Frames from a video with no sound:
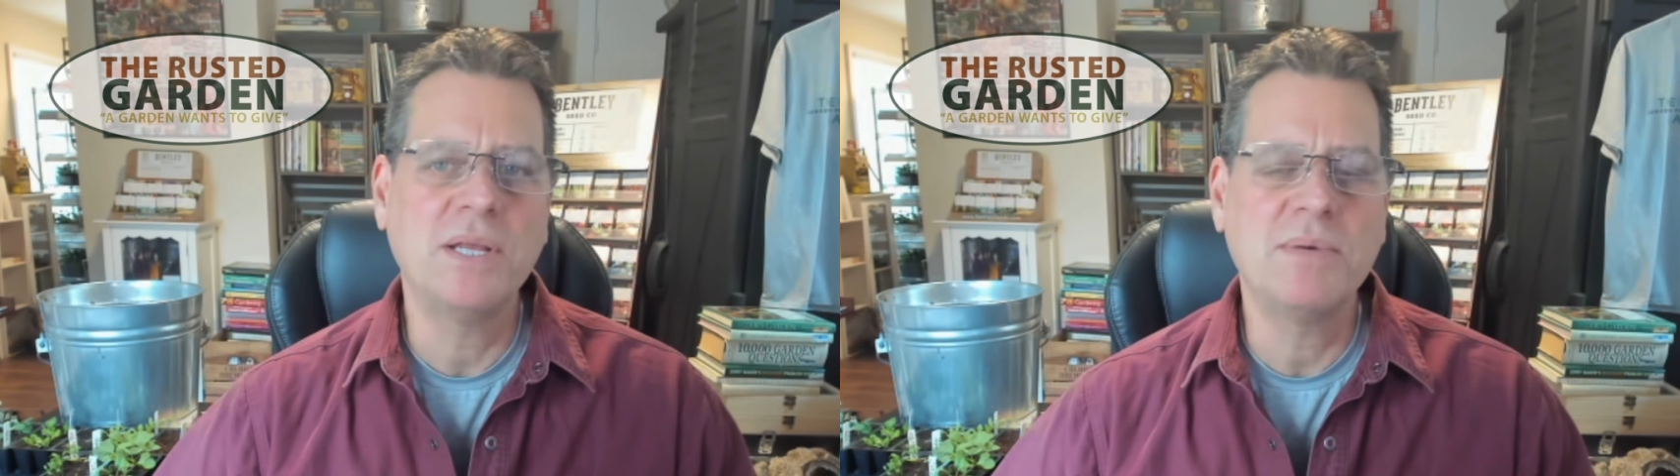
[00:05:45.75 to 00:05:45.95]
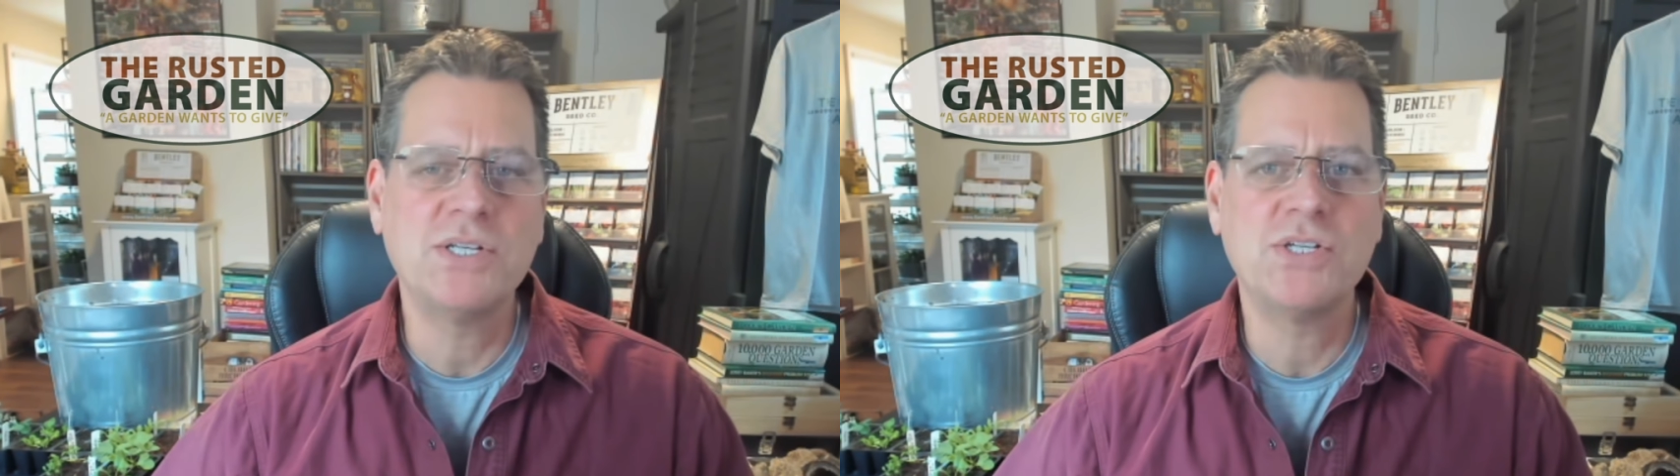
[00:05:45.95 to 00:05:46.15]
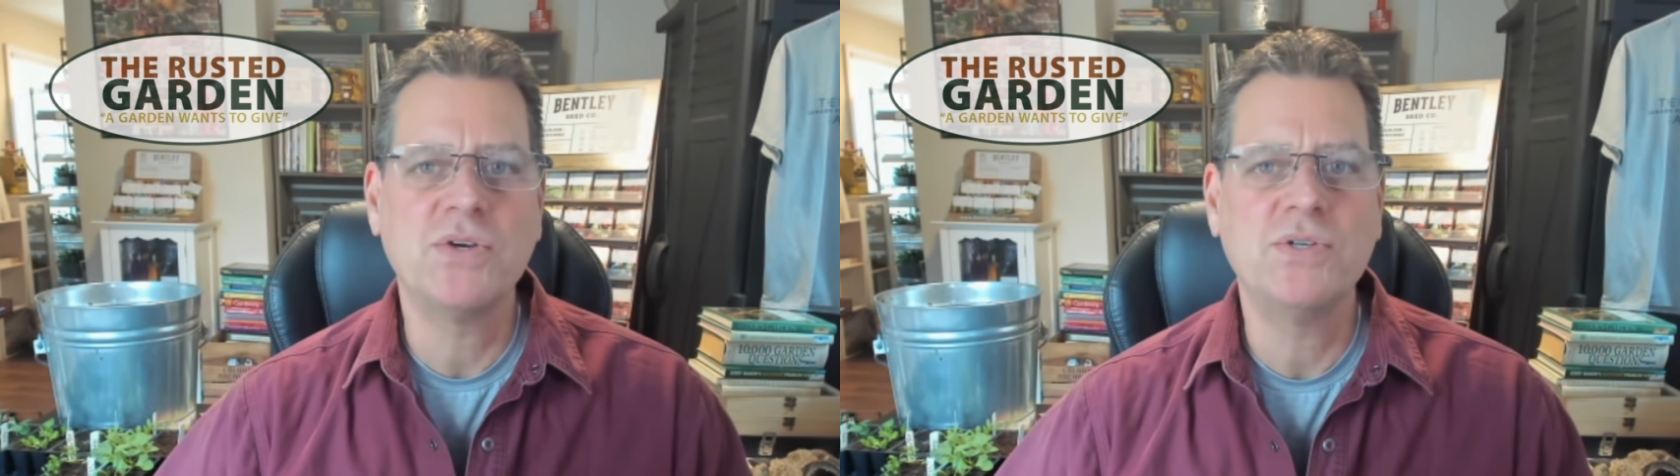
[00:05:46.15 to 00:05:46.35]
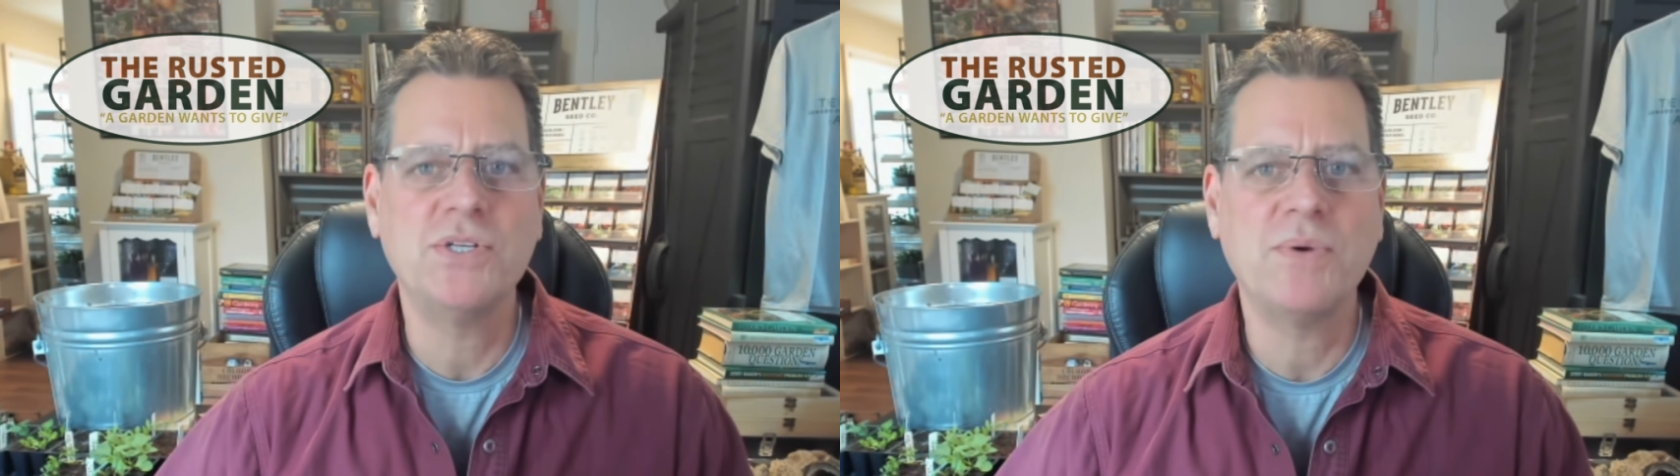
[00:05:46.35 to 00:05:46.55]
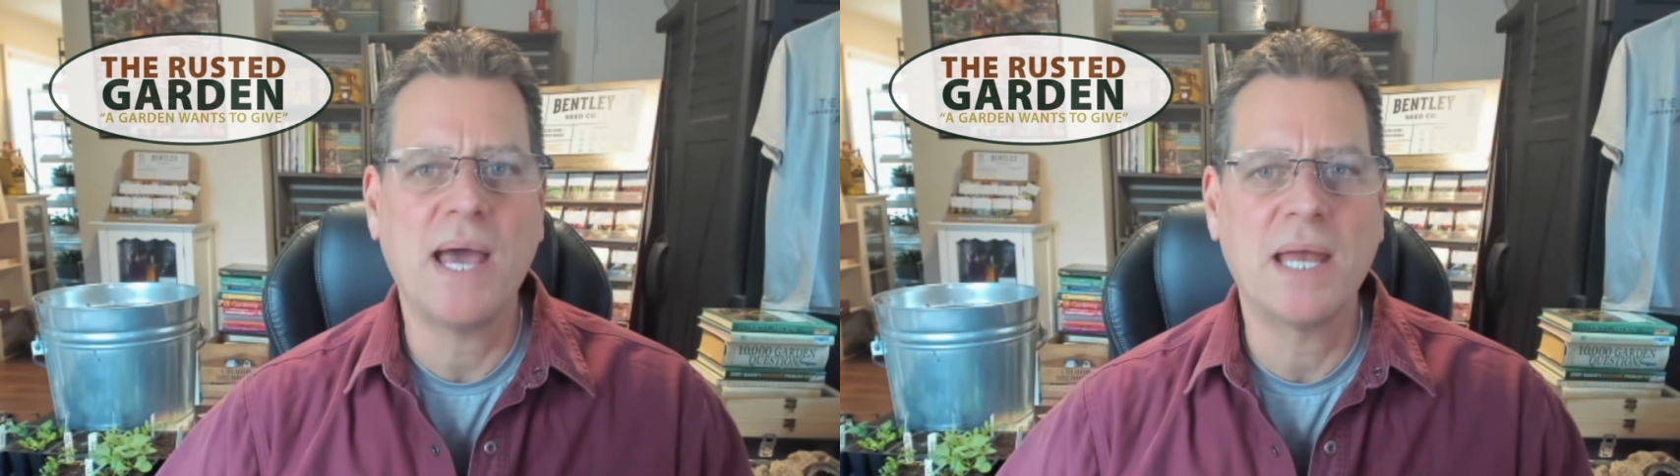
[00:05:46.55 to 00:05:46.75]
much showed
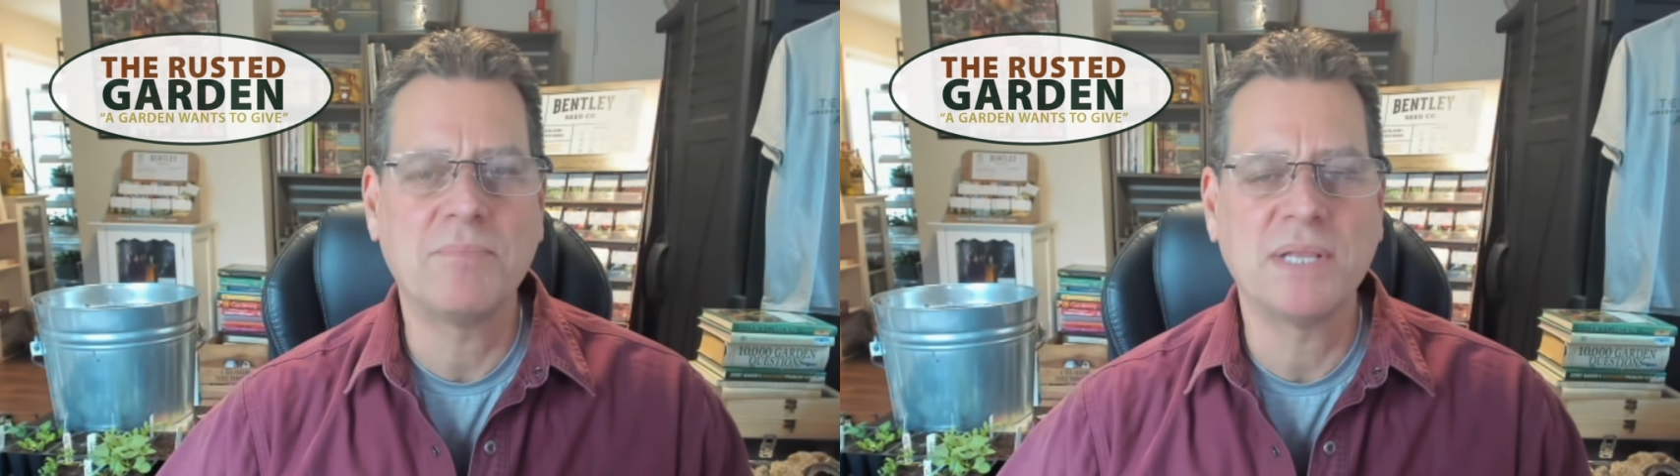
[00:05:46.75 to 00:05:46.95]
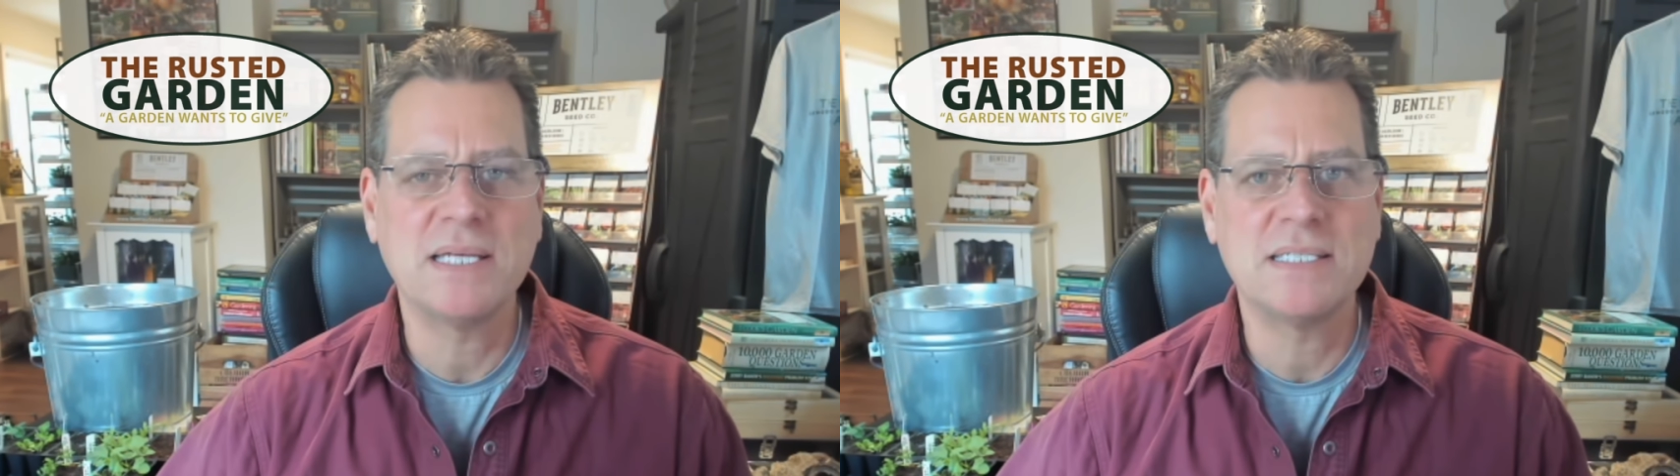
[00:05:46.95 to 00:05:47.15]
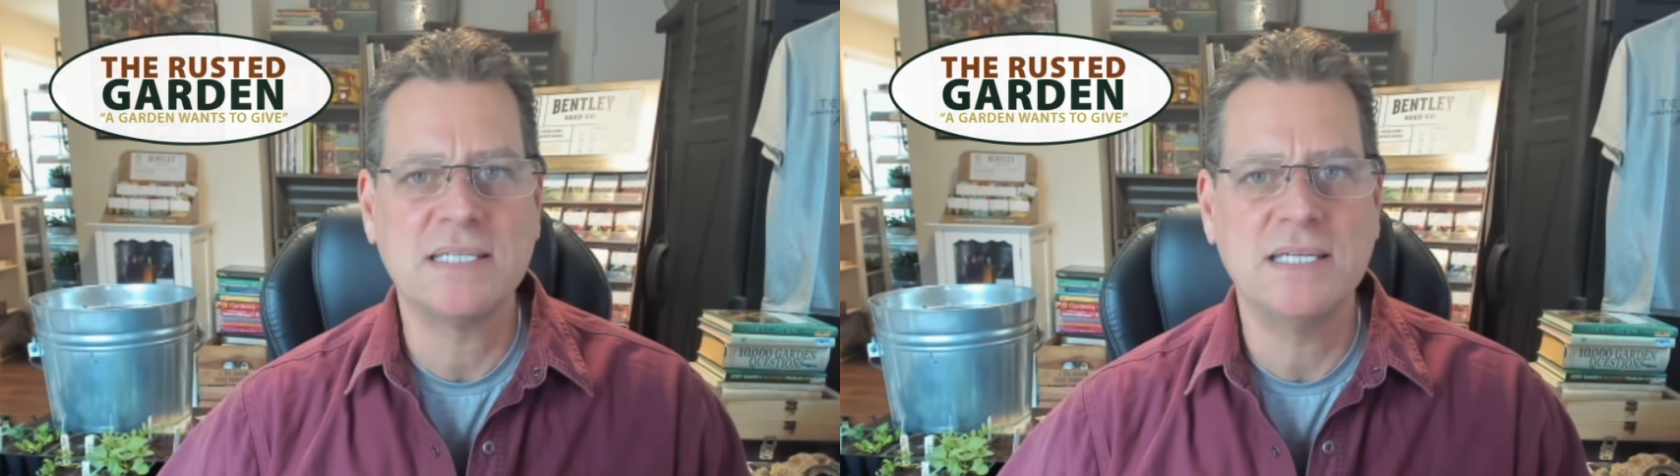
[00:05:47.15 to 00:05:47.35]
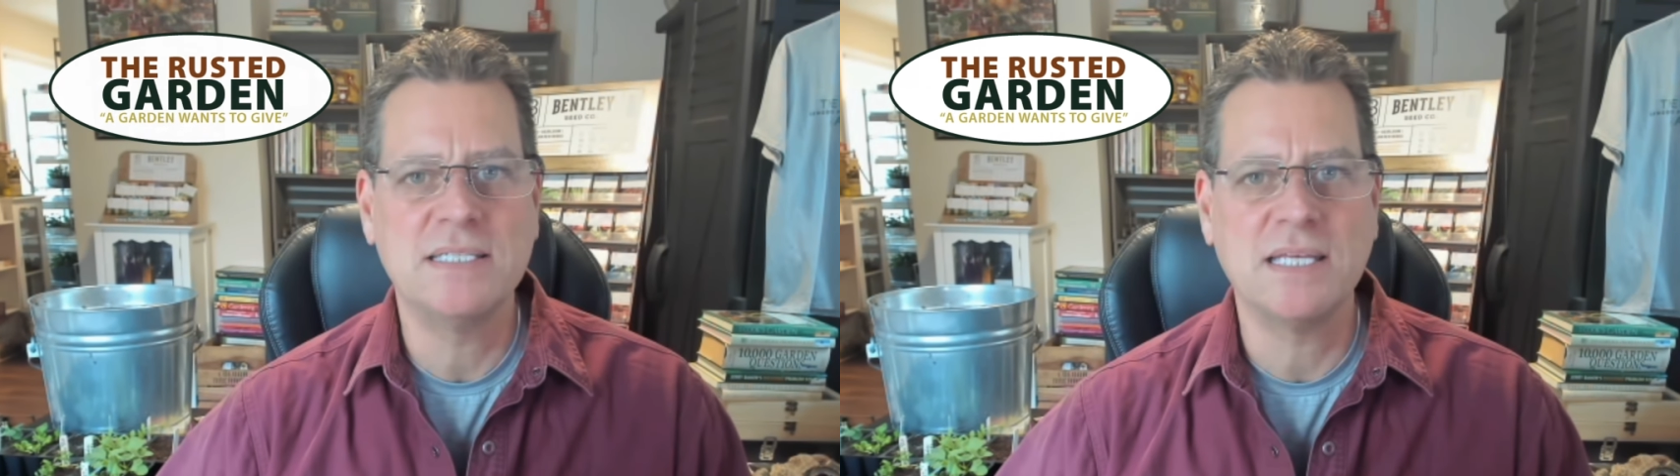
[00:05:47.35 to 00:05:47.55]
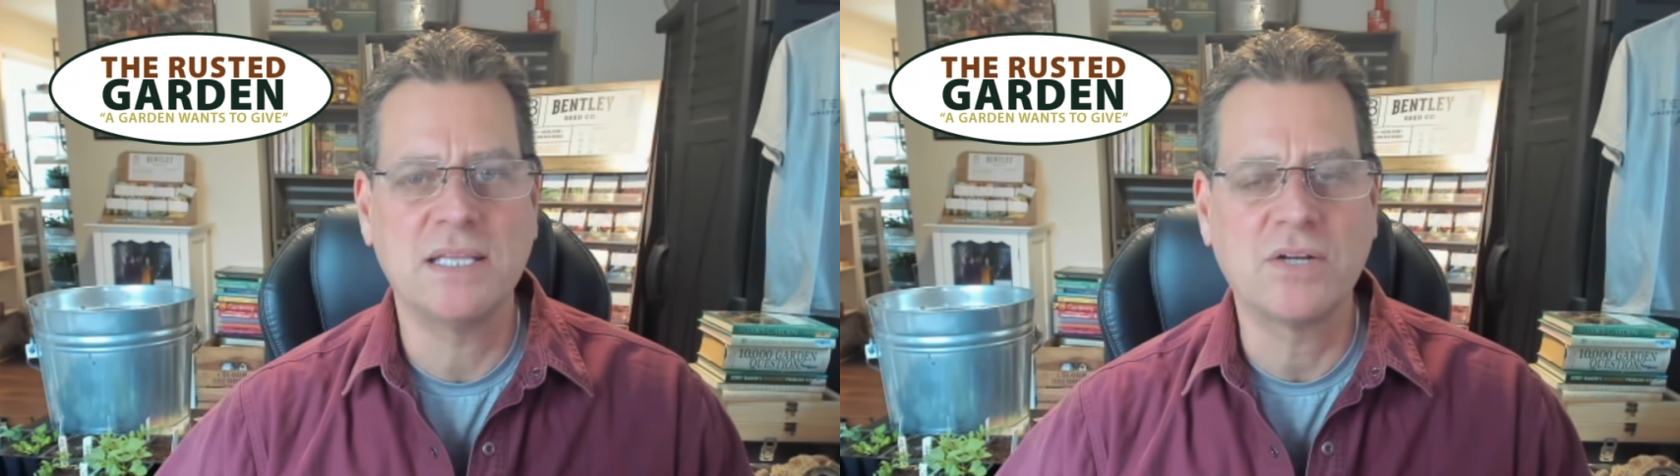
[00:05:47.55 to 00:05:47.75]
you how to plant seeds in the